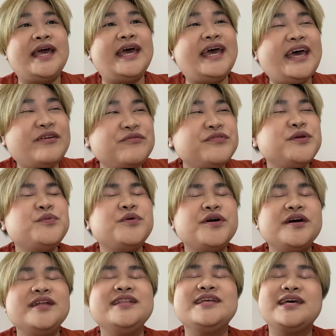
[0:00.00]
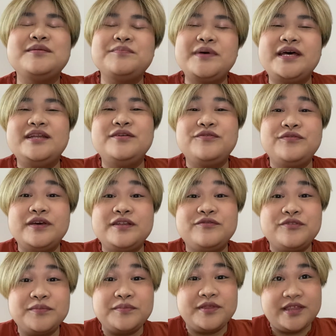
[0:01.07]
Everyone can benefit
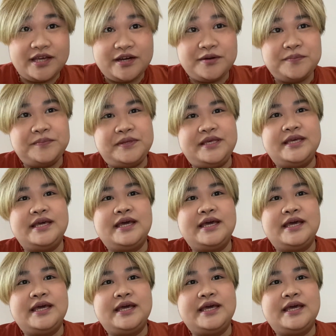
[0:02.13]
from therapy.